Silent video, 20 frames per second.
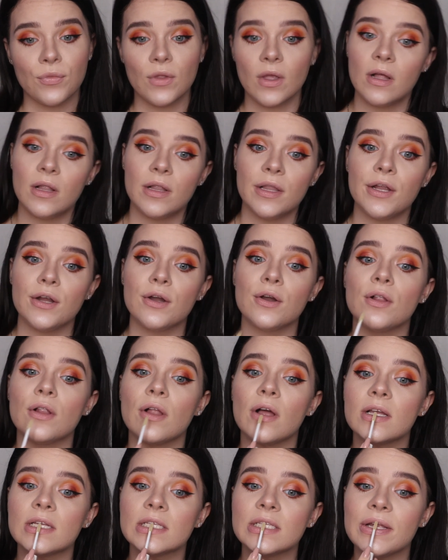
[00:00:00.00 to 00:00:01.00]
clear
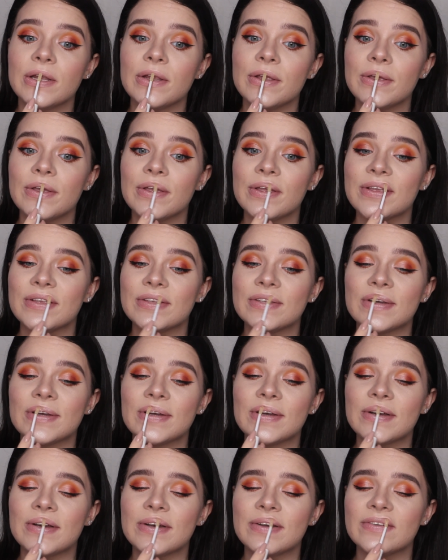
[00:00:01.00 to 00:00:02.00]
gloss it is.
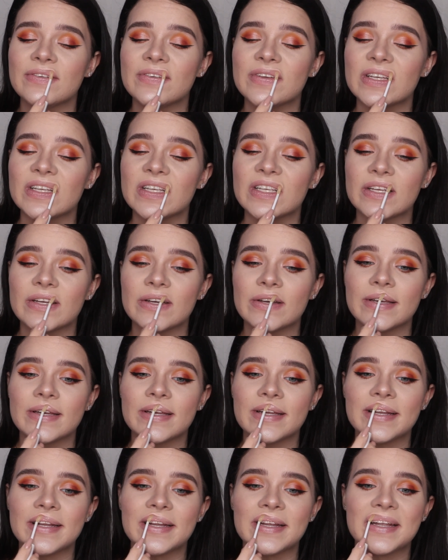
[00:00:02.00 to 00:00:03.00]
Oh, it feels so
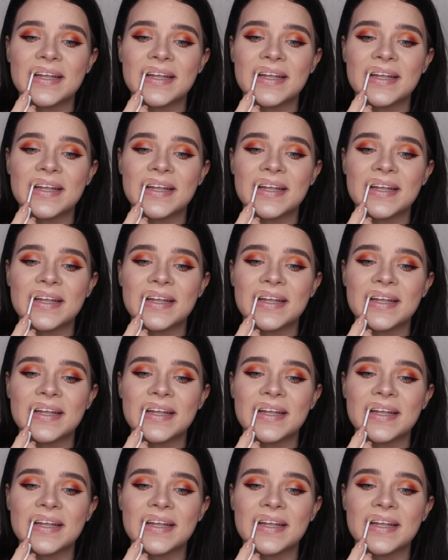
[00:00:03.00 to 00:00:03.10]
good.